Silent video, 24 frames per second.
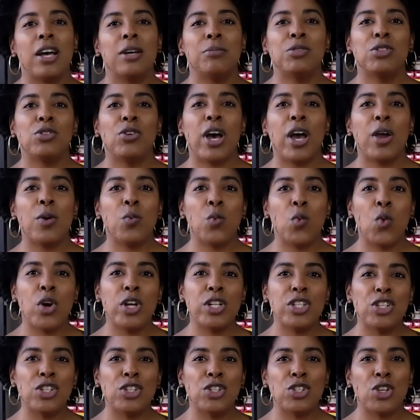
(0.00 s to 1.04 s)
So I
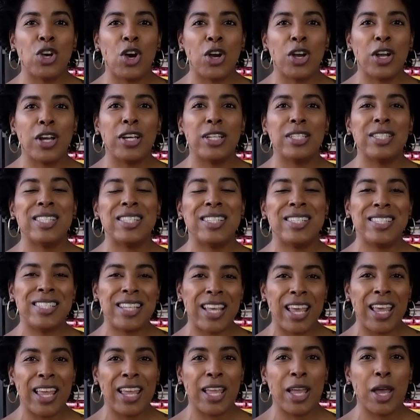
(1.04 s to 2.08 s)
want to talk
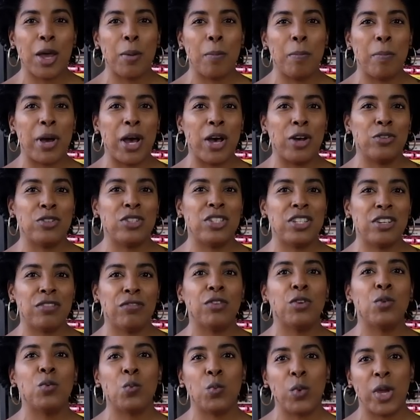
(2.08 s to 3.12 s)
today about
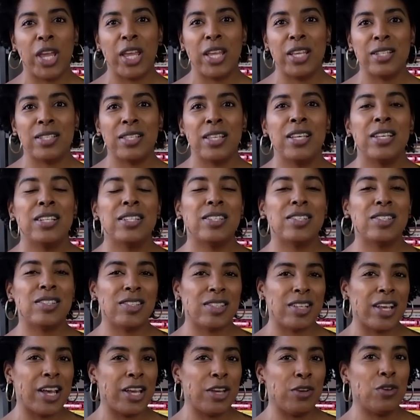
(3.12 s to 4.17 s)
different ways to
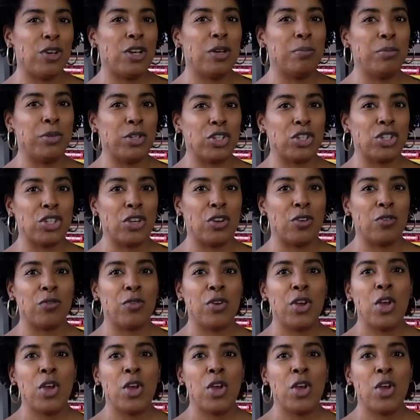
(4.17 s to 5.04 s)
style a bookshelf.